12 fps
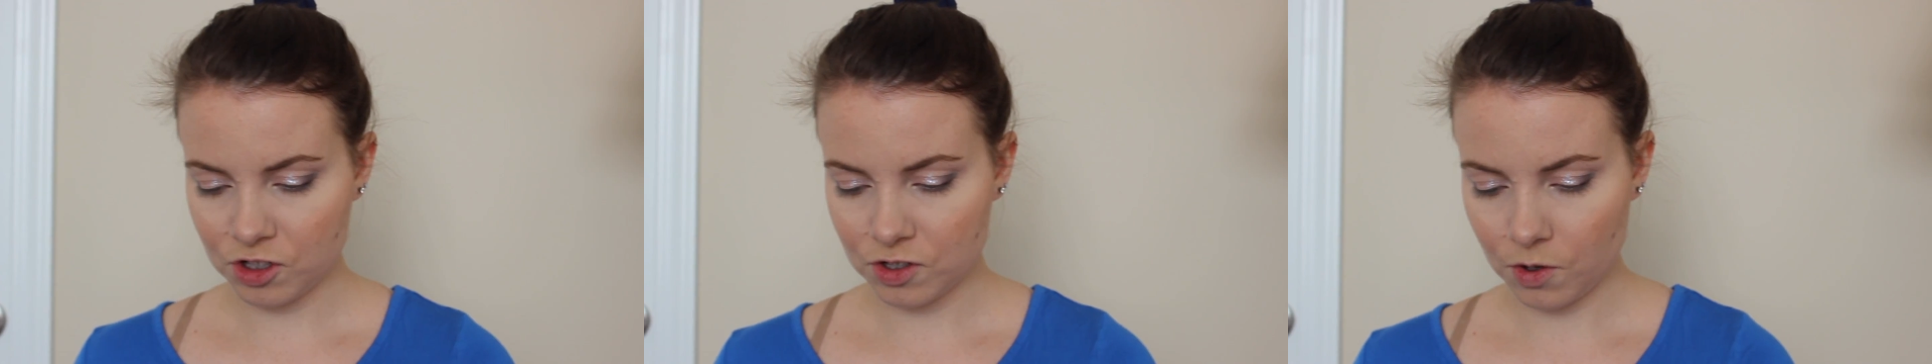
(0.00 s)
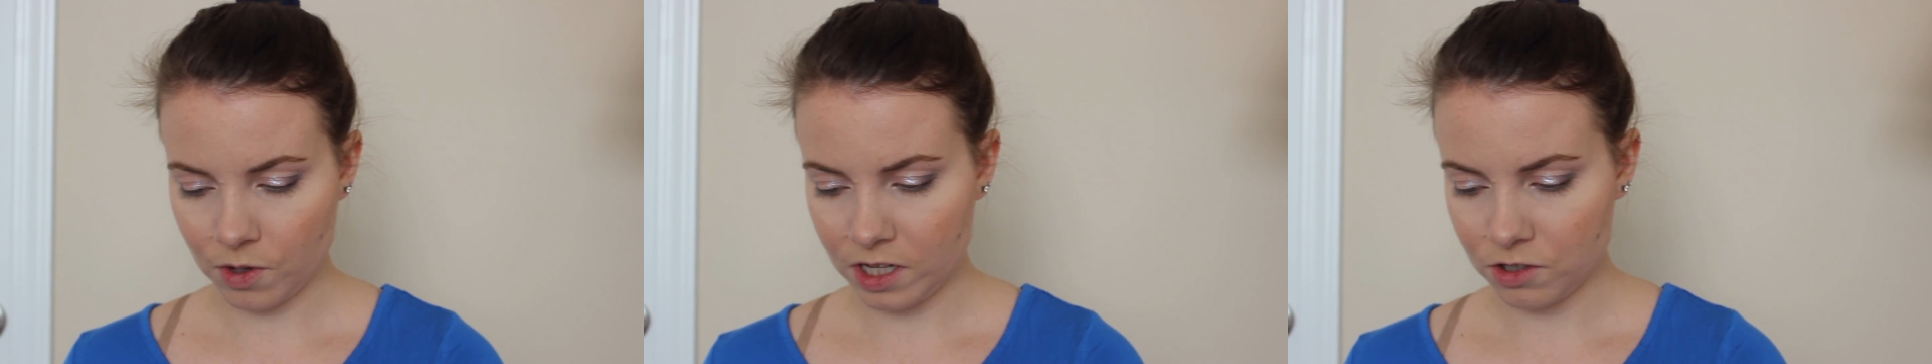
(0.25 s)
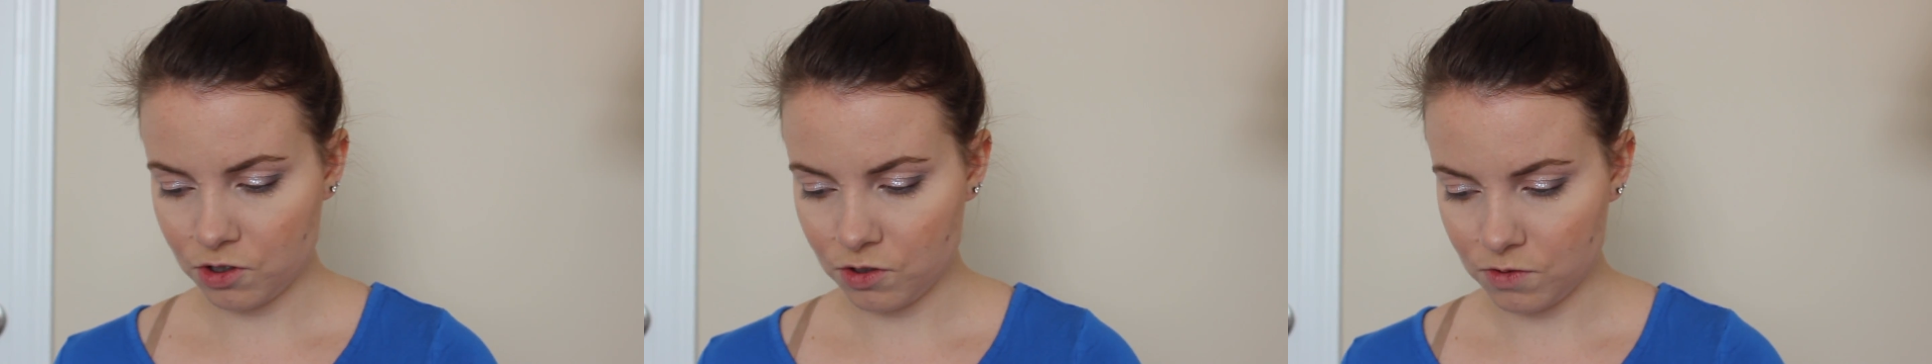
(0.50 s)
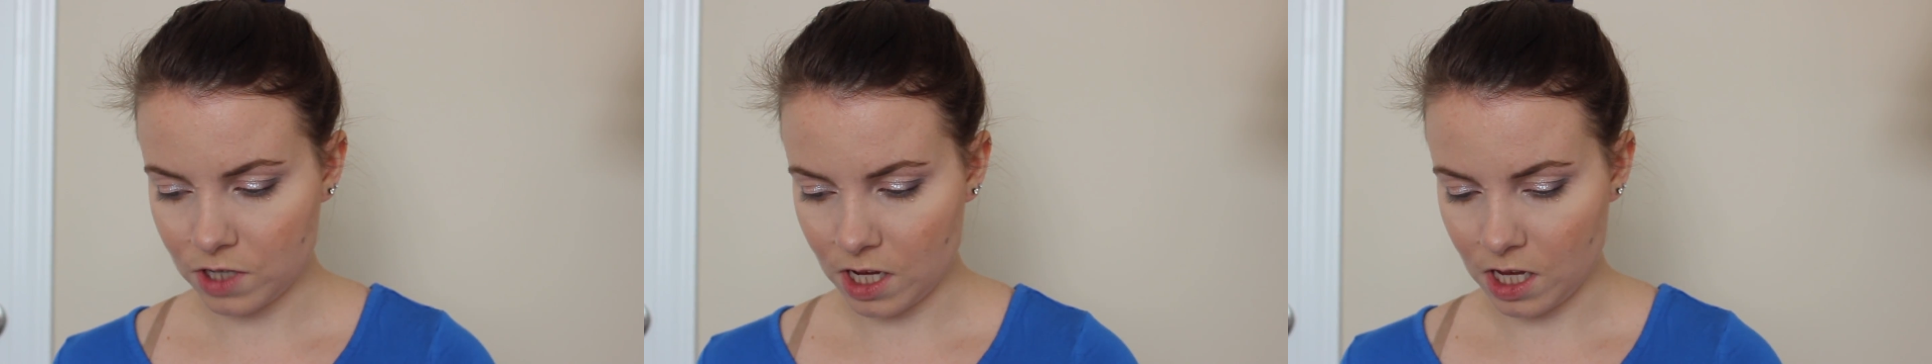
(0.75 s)
just going
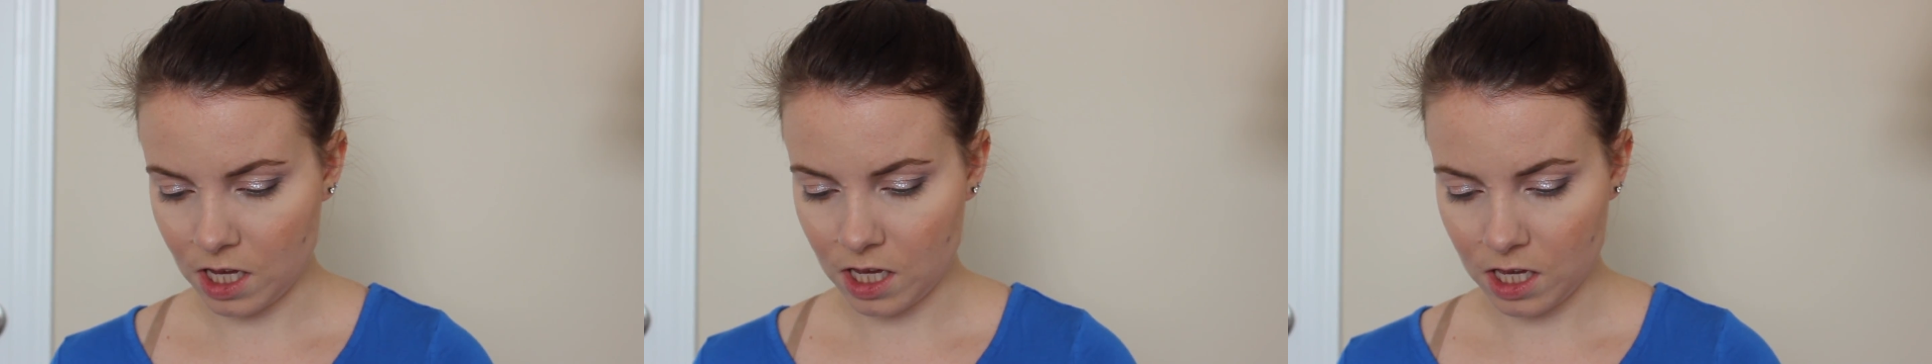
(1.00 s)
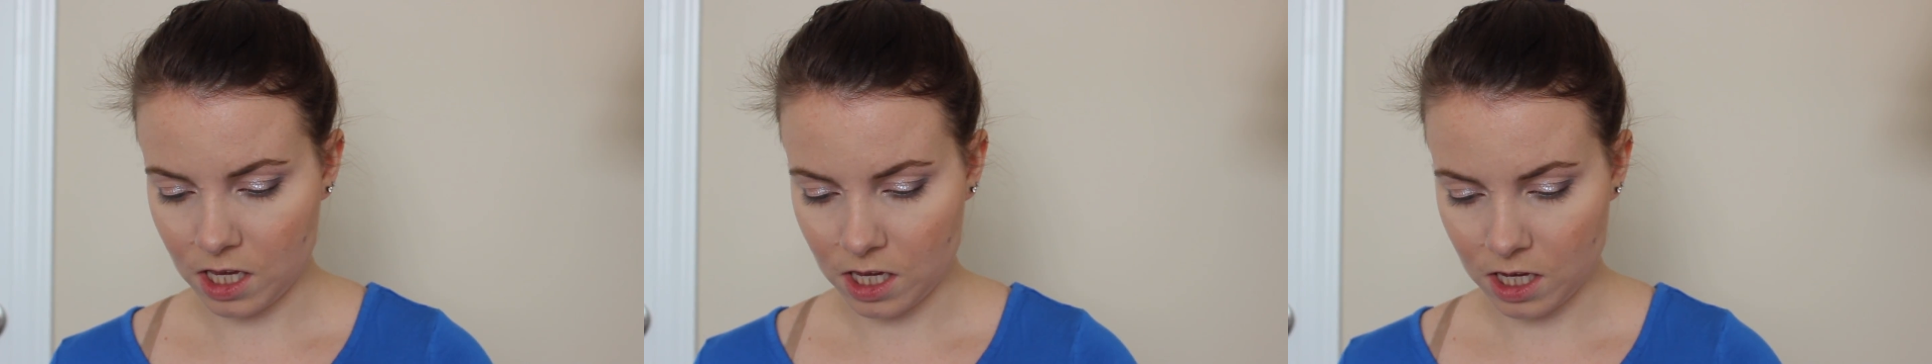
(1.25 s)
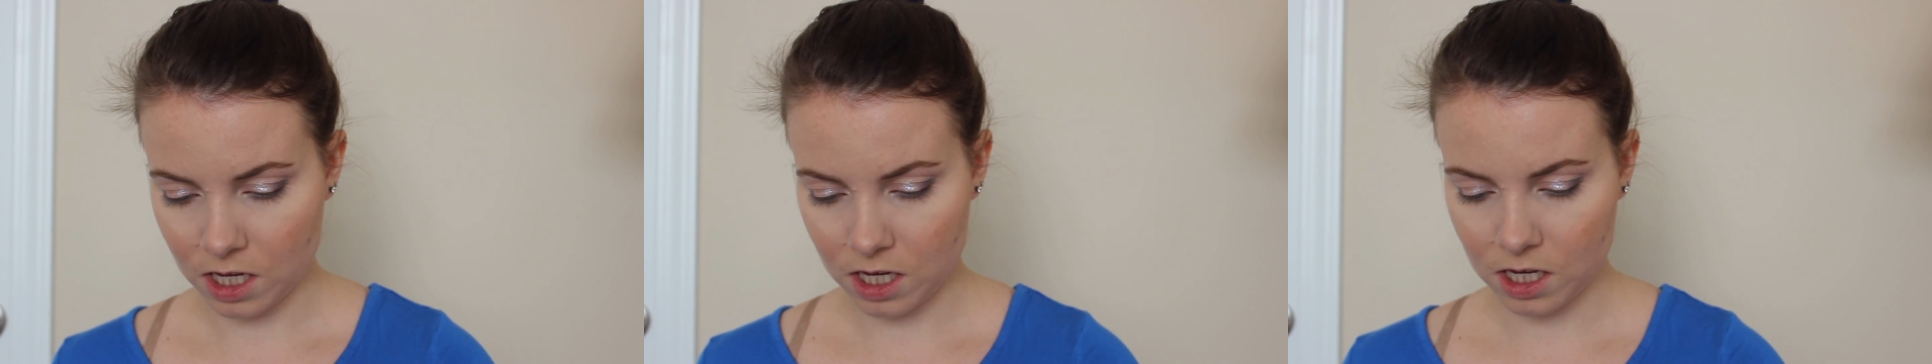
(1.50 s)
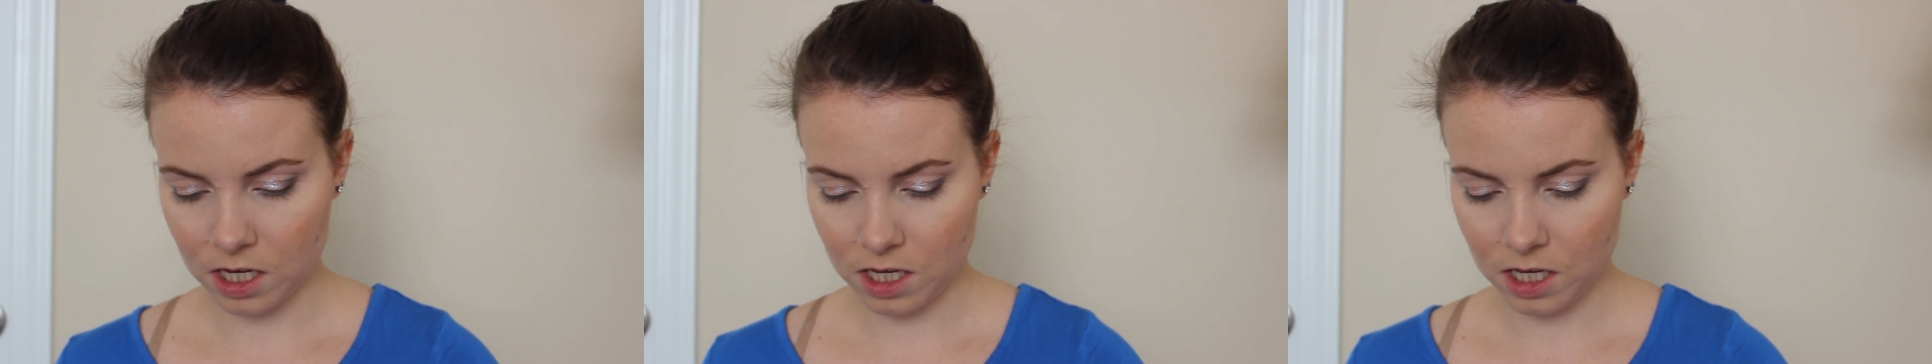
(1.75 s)
to take